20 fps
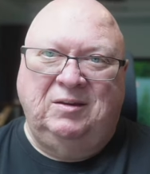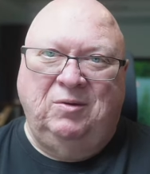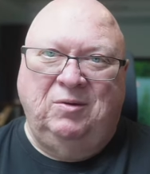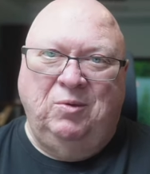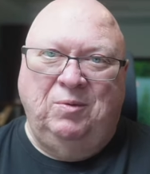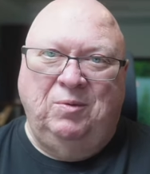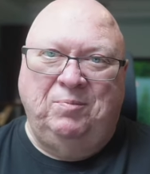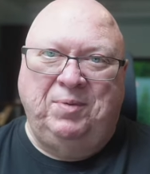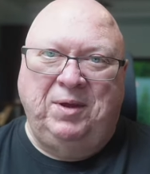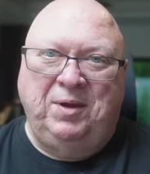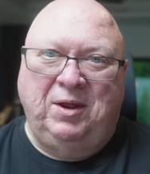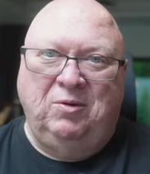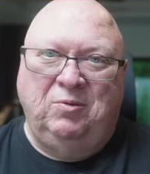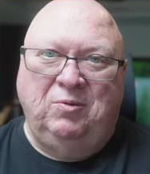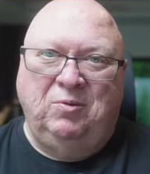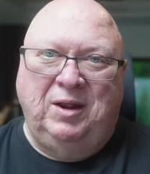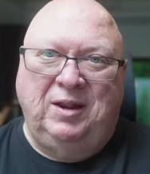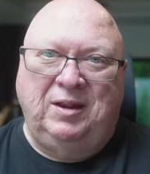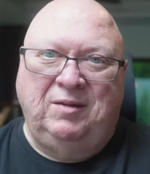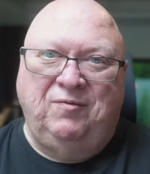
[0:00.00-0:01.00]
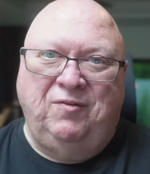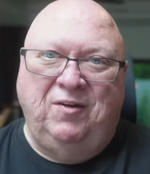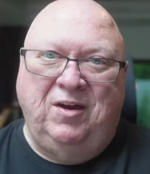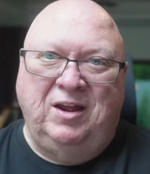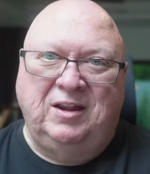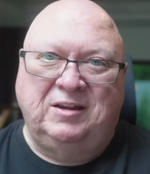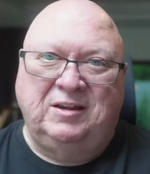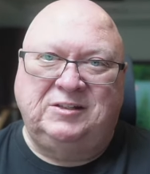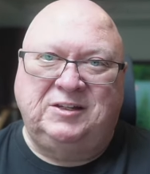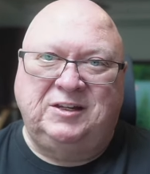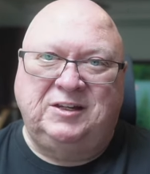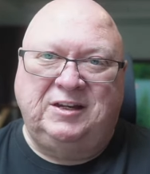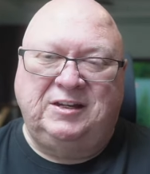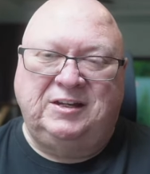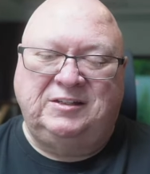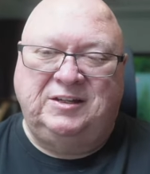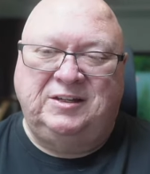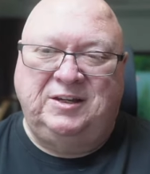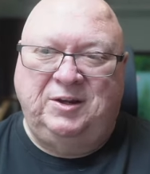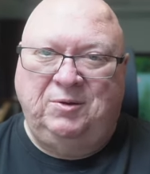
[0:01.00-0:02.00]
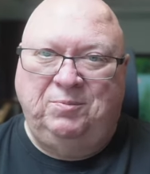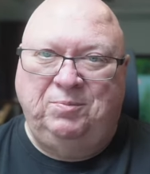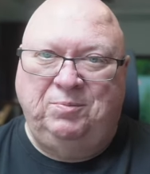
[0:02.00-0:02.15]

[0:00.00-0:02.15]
a better way of finding cheese here,